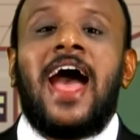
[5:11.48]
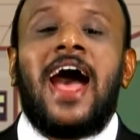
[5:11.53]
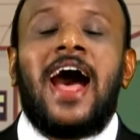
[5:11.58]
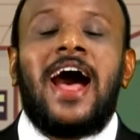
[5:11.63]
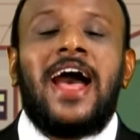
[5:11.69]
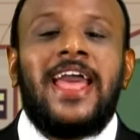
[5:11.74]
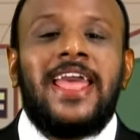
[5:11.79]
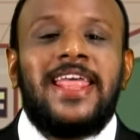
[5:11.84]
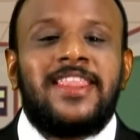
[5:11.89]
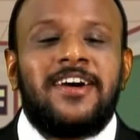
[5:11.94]

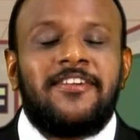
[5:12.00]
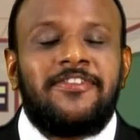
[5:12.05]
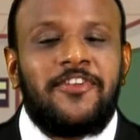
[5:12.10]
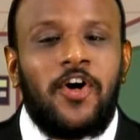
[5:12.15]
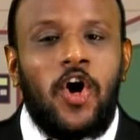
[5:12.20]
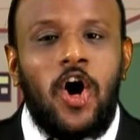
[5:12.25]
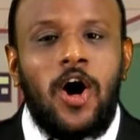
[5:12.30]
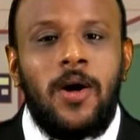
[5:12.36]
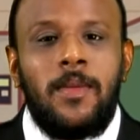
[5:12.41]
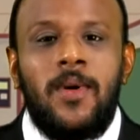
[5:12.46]
in the
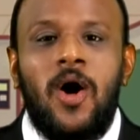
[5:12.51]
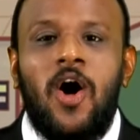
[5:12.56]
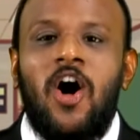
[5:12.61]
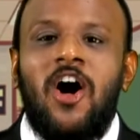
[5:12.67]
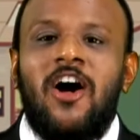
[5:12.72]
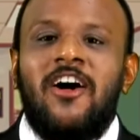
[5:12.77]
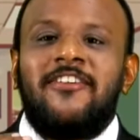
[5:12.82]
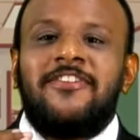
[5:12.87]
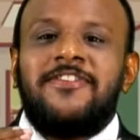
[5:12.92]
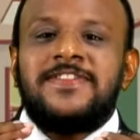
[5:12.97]
form
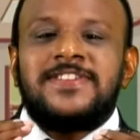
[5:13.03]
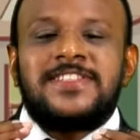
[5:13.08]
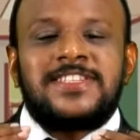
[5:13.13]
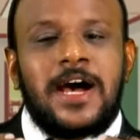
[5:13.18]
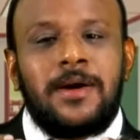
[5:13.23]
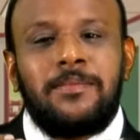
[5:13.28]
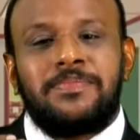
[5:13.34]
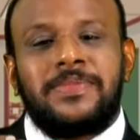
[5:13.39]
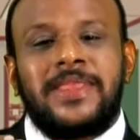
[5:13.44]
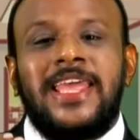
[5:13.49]
of
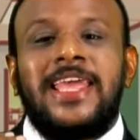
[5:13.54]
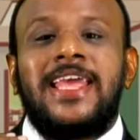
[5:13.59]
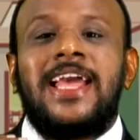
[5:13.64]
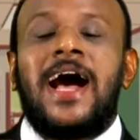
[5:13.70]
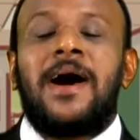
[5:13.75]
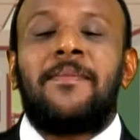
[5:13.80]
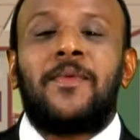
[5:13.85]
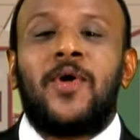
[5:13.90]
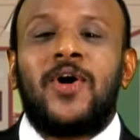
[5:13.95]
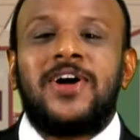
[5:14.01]
something
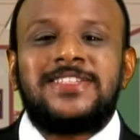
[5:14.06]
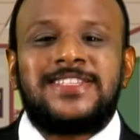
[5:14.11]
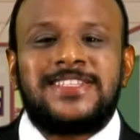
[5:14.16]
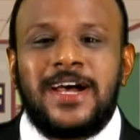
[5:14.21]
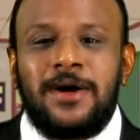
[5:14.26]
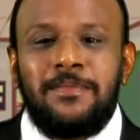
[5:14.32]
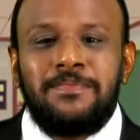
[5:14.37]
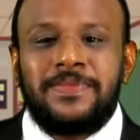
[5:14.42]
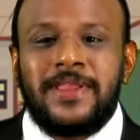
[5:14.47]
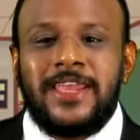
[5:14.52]
upon
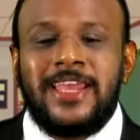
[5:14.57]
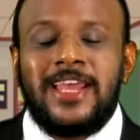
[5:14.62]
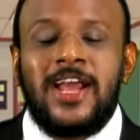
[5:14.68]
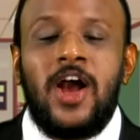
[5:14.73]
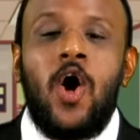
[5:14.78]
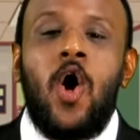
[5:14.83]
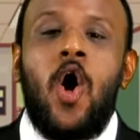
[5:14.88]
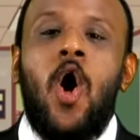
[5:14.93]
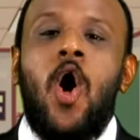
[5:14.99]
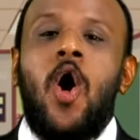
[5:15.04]
something,
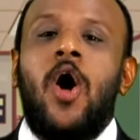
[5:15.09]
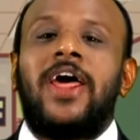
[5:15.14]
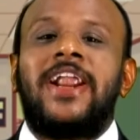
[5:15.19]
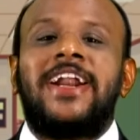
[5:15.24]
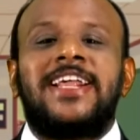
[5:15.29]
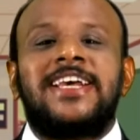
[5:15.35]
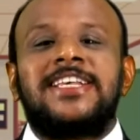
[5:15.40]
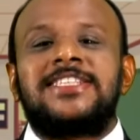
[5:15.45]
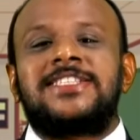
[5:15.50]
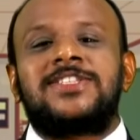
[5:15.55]
or it
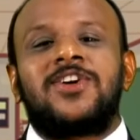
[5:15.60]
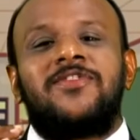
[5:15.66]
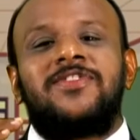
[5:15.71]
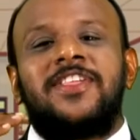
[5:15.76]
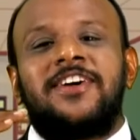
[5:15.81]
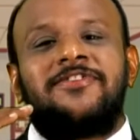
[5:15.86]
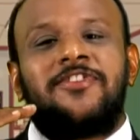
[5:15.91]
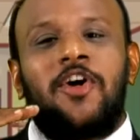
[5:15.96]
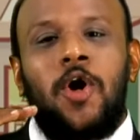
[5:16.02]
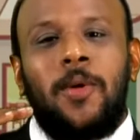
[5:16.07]
is of the
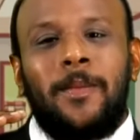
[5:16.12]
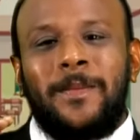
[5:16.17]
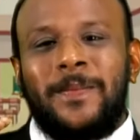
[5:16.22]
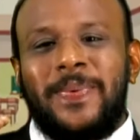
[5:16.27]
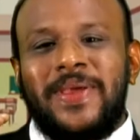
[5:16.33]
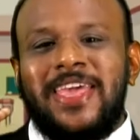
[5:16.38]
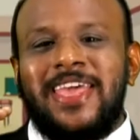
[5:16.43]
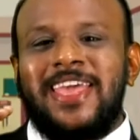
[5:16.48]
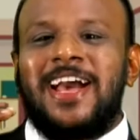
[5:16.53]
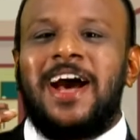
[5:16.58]
form
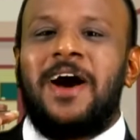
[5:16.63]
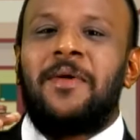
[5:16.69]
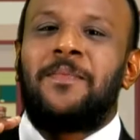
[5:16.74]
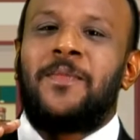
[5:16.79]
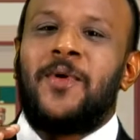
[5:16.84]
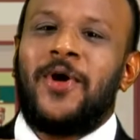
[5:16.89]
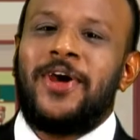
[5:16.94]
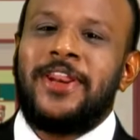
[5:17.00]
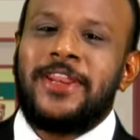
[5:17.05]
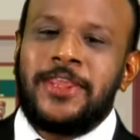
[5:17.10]
P
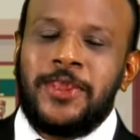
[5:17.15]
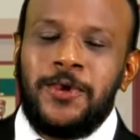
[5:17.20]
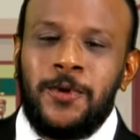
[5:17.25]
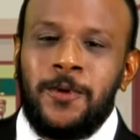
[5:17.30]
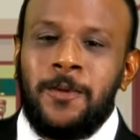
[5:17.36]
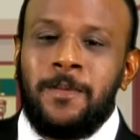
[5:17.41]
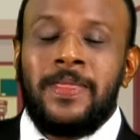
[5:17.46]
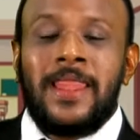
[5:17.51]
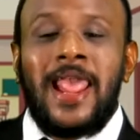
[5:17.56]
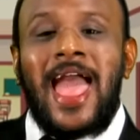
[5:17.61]
upon Q,
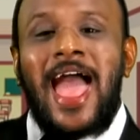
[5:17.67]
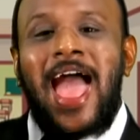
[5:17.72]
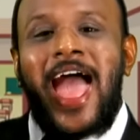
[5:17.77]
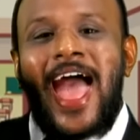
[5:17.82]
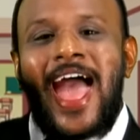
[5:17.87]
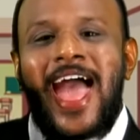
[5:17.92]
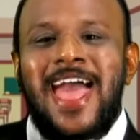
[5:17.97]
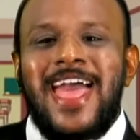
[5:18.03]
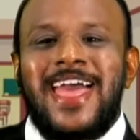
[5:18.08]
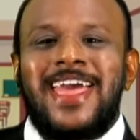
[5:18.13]

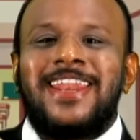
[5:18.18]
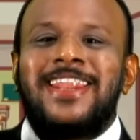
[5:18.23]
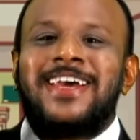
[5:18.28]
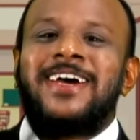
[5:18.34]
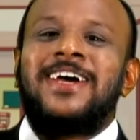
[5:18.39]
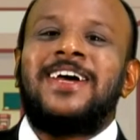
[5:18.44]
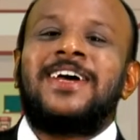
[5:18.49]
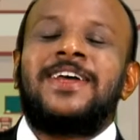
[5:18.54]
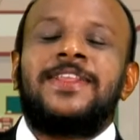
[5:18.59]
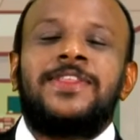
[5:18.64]
and
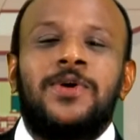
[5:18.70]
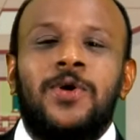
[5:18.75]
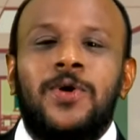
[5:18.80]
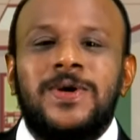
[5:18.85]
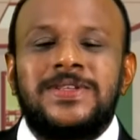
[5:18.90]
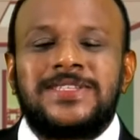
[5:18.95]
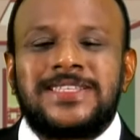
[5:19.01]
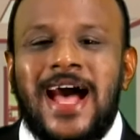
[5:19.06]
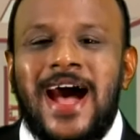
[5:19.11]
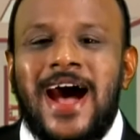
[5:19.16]

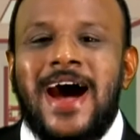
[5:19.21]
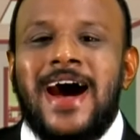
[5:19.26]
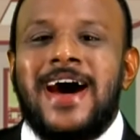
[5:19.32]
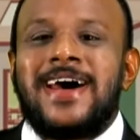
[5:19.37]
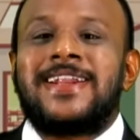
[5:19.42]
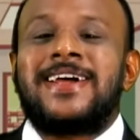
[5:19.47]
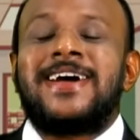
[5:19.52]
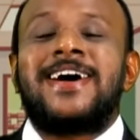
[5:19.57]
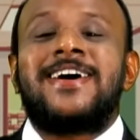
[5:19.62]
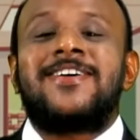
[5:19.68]
those
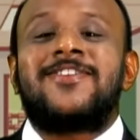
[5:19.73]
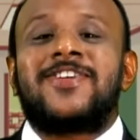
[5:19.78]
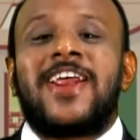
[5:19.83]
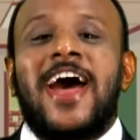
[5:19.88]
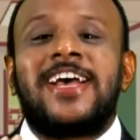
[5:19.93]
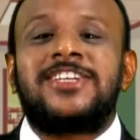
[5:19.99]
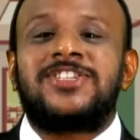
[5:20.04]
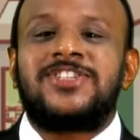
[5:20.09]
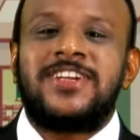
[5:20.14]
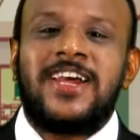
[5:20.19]
are
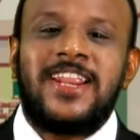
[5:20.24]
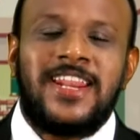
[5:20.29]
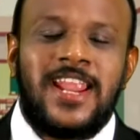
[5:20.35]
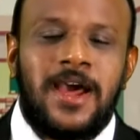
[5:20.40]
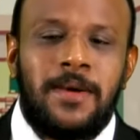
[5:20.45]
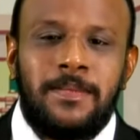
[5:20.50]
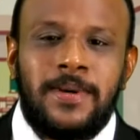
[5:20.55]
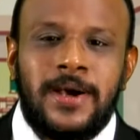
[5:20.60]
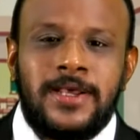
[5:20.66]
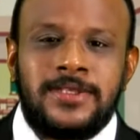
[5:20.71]
rational
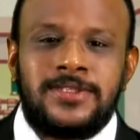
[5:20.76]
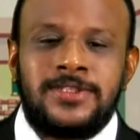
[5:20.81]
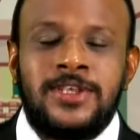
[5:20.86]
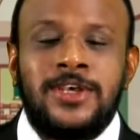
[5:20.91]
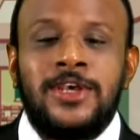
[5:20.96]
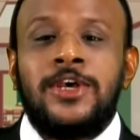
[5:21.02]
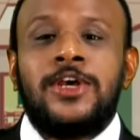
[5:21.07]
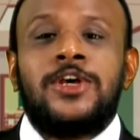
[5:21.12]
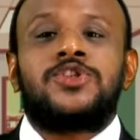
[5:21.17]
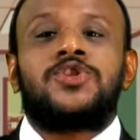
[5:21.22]
numbers.
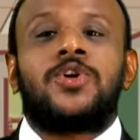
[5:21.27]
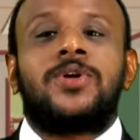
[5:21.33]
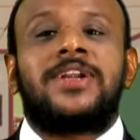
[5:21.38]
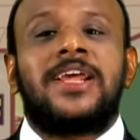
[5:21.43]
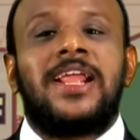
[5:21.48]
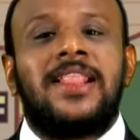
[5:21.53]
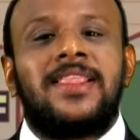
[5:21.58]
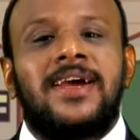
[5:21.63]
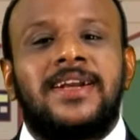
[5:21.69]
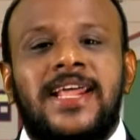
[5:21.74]
So
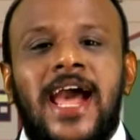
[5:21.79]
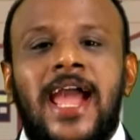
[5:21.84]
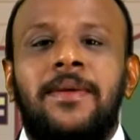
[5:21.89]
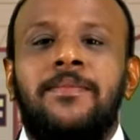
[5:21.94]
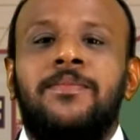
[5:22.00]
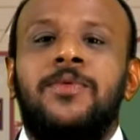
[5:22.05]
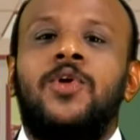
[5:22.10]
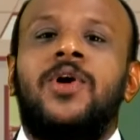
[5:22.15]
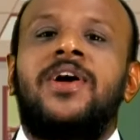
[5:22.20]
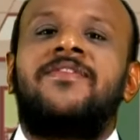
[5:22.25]
till the time
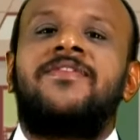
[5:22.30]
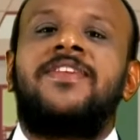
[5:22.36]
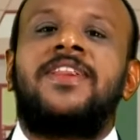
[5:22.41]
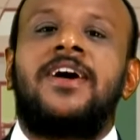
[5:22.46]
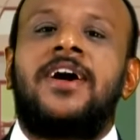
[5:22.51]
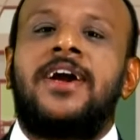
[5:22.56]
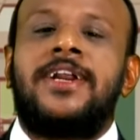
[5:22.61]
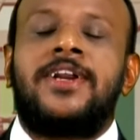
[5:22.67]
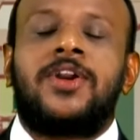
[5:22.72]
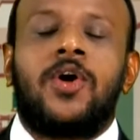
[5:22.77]
you have
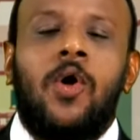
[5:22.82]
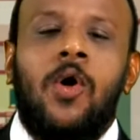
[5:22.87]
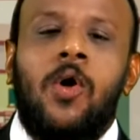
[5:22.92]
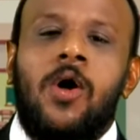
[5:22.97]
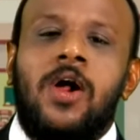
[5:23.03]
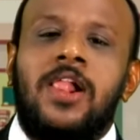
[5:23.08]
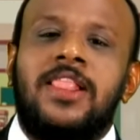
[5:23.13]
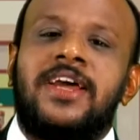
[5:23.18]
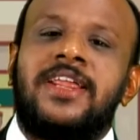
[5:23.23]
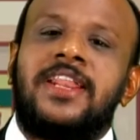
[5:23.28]
learnt
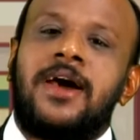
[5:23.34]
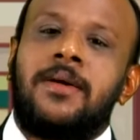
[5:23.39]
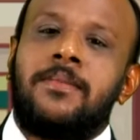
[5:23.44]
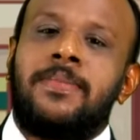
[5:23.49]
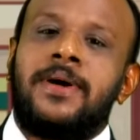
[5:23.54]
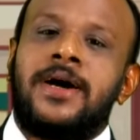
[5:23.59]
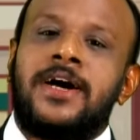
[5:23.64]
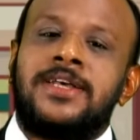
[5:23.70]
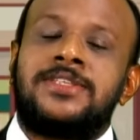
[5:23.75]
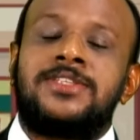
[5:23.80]
all the
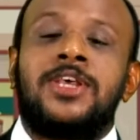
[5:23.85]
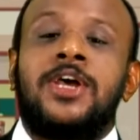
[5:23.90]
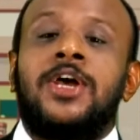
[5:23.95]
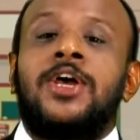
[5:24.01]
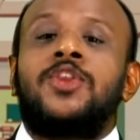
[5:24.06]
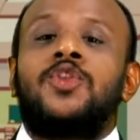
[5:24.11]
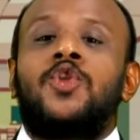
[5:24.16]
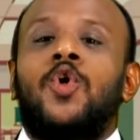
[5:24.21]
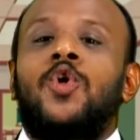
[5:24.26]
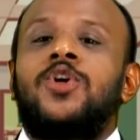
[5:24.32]
numbers,
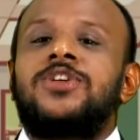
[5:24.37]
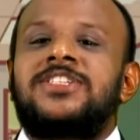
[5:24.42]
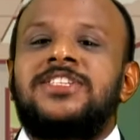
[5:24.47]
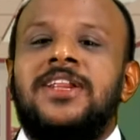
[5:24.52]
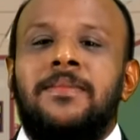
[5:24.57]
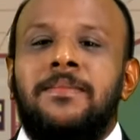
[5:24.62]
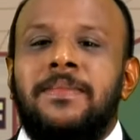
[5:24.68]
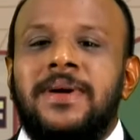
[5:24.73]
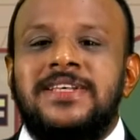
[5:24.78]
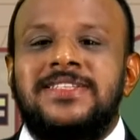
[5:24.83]
those
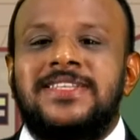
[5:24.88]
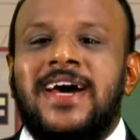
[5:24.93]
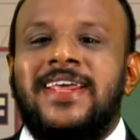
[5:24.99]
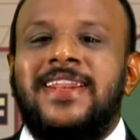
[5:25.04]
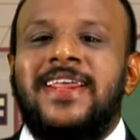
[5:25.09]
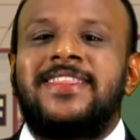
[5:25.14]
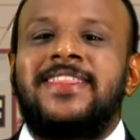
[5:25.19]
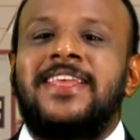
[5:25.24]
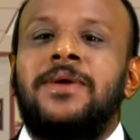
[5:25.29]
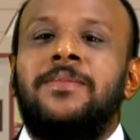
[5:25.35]
numbers are
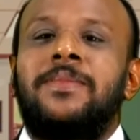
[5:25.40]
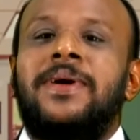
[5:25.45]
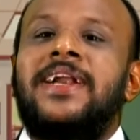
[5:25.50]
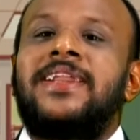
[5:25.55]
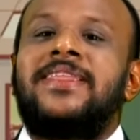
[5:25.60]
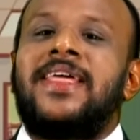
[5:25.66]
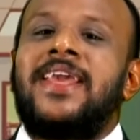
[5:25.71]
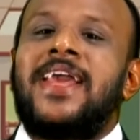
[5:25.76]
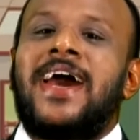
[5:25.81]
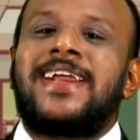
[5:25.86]
nothing but
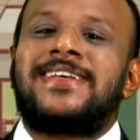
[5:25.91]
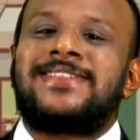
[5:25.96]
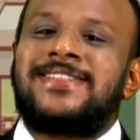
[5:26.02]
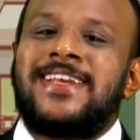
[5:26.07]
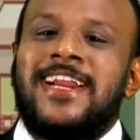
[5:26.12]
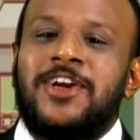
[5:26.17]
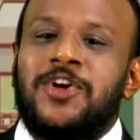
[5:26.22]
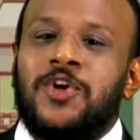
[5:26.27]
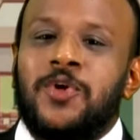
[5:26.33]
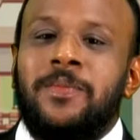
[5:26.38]
they are
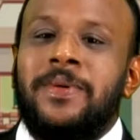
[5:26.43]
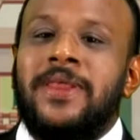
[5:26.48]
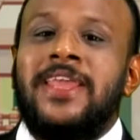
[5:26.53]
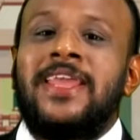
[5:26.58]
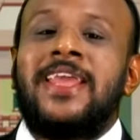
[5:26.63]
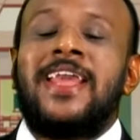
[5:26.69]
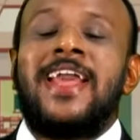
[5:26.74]
said to be